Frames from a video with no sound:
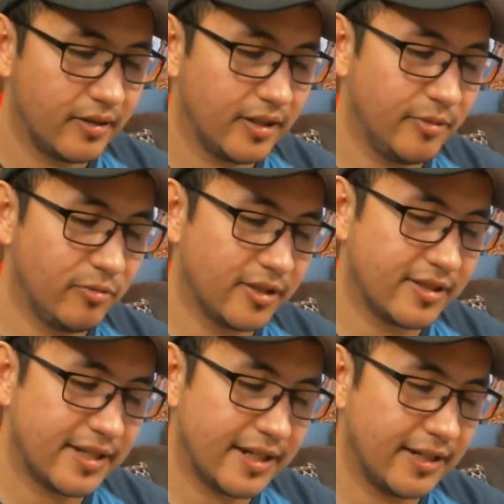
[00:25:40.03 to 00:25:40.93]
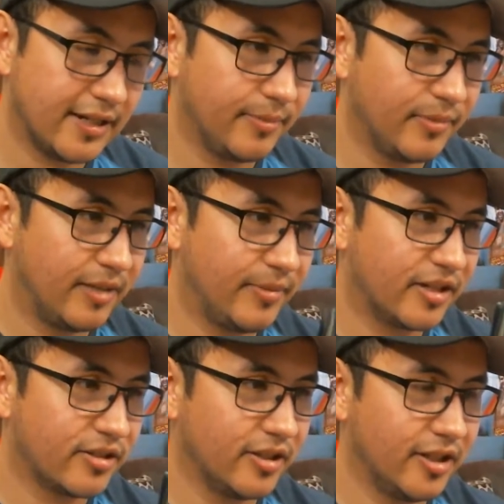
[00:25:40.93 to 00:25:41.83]
Give me 1 second. I'm
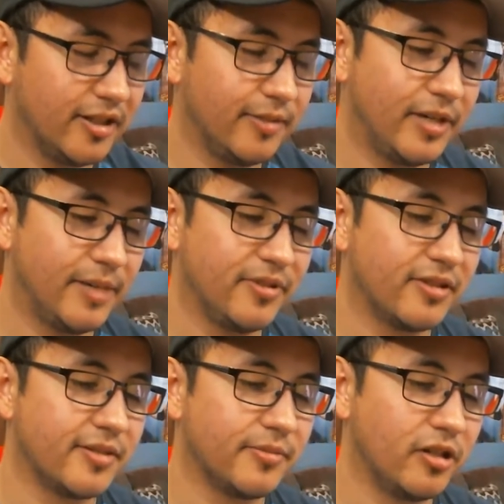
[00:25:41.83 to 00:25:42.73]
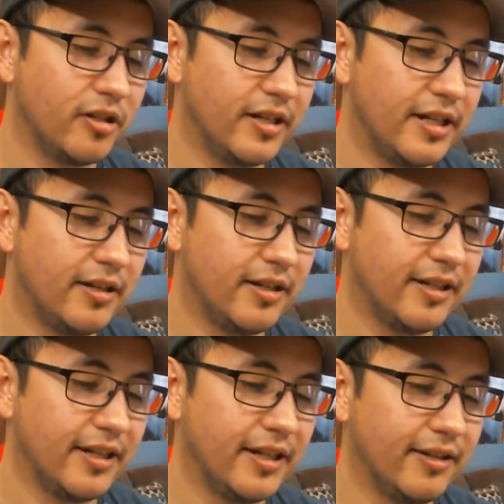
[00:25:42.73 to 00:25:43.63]
actually gonna pop the SIM card out, and
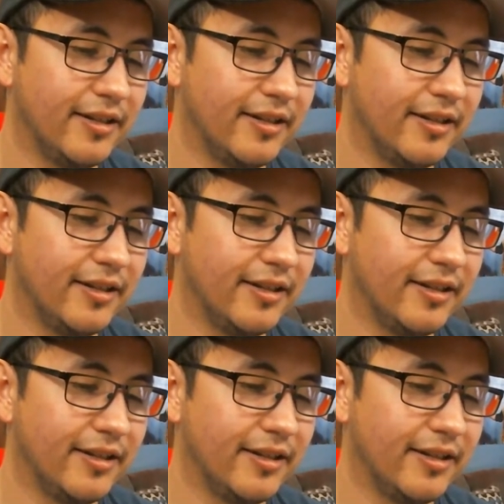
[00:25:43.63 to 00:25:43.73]
again,